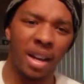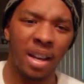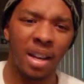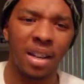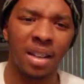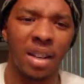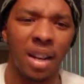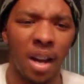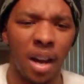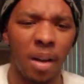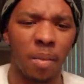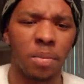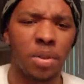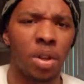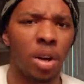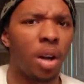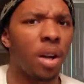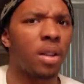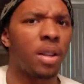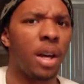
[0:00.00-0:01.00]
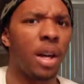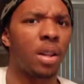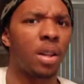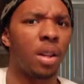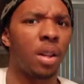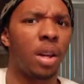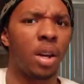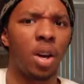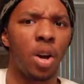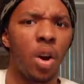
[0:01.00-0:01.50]
And I'm sorry that I
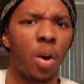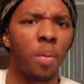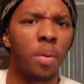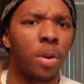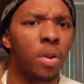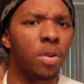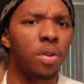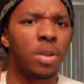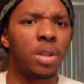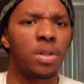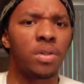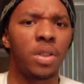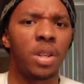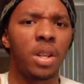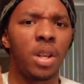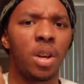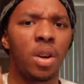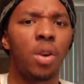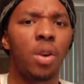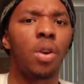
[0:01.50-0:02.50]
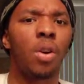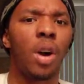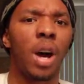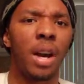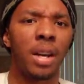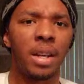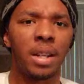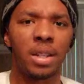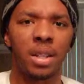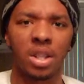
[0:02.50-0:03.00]
look like a hobo in this video.
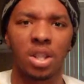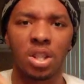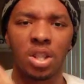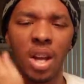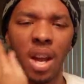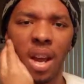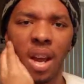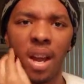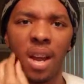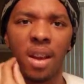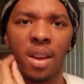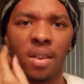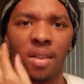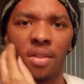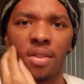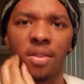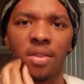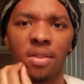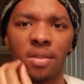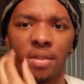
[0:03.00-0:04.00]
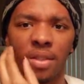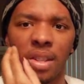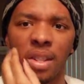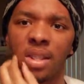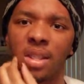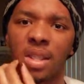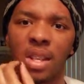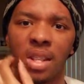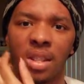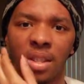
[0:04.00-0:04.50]
I need to shave
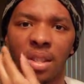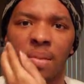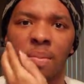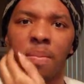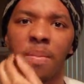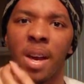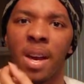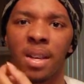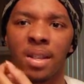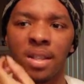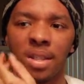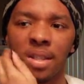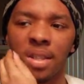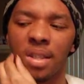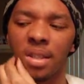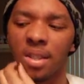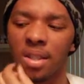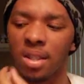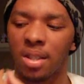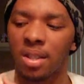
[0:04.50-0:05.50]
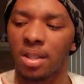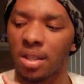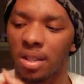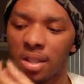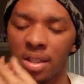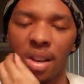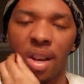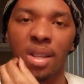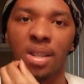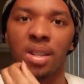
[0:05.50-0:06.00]
this itchy mess.
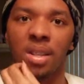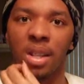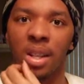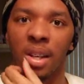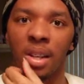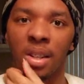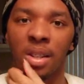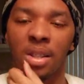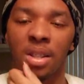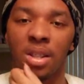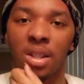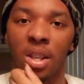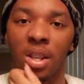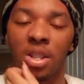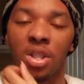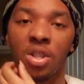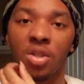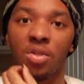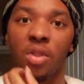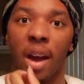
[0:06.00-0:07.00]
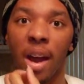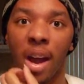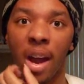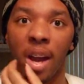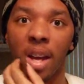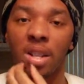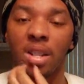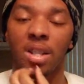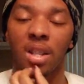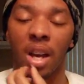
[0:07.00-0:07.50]
Disgusting. This shit is
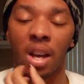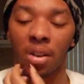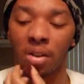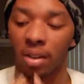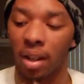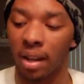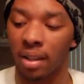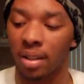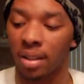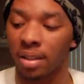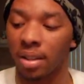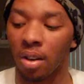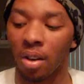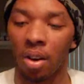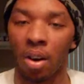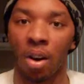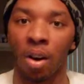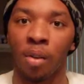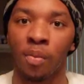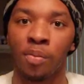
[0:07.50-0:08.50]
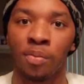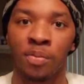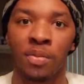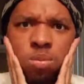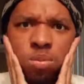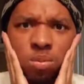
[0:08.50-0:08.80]
trash. I don't like this at all.